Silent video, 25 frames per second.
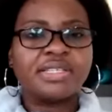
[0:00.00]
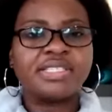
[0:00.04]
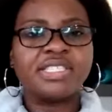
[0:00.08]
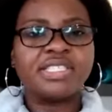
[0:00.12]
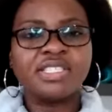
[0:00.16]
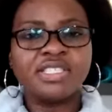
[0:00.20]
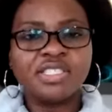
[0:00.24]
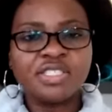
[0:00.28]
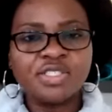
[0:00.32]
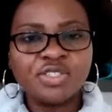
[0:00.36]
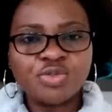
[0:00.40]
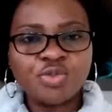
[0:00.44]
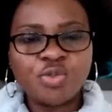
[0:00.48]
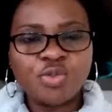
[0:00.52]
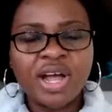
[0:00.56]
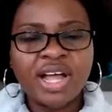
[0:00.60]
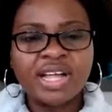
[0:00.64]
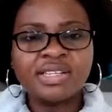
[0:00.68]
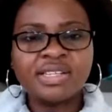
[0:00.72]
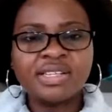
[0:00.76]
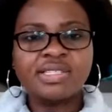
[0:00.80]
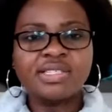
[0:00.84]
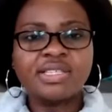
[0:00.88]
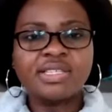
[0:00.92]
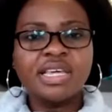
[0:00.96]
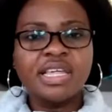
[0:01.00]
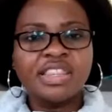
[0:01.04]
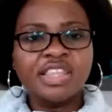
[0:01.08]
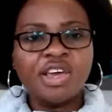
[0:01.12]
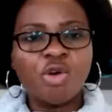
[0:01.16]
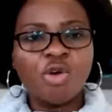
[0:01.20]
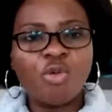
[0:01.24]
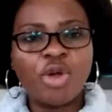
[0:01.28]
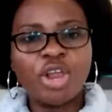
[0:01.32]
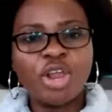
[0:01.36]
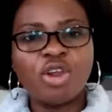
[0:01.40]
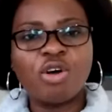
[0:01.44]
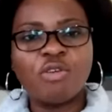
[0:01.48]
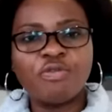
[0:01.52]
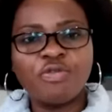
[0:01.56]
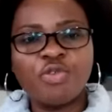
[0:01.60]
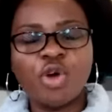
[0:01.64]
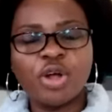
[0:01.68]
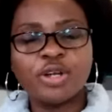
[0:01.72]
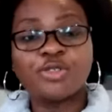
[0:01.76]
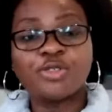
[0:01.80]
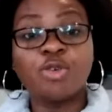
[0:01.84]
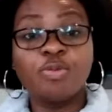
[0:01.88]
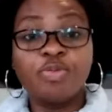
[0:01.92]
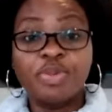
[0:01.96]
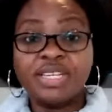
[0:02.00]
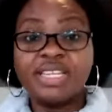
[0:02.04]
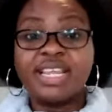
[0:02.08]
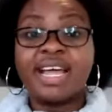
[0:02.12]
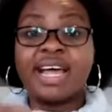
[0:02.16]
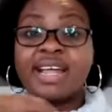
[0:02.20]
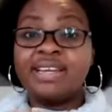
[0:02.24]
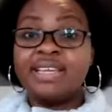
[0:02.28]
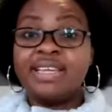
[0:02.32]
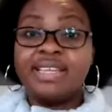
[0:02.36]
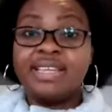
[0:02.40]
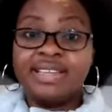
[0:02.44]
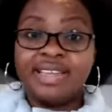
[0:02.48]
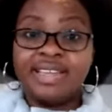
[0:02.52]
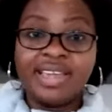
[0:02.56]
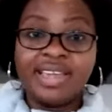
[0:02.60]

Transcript: didn't want the will of God to be done in